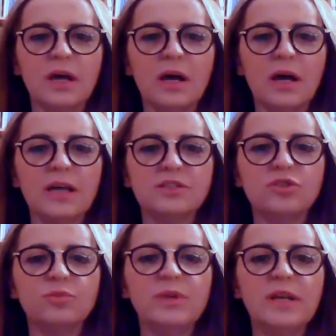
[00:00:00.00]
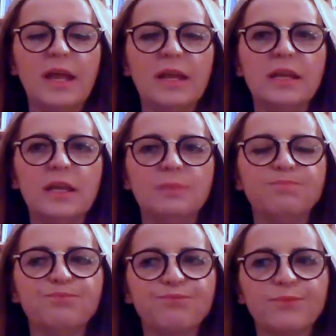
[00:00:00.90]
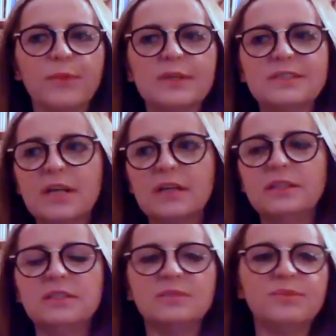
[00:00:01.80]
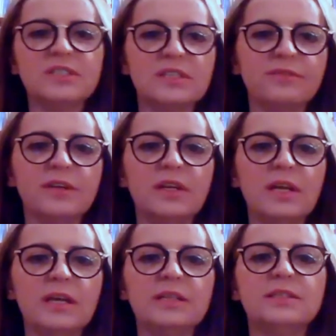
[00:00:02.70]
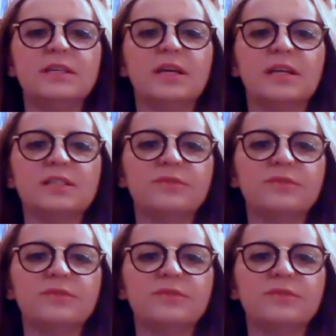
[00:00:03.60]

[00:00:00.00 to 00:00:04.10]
Has there been any studies specifically in CNS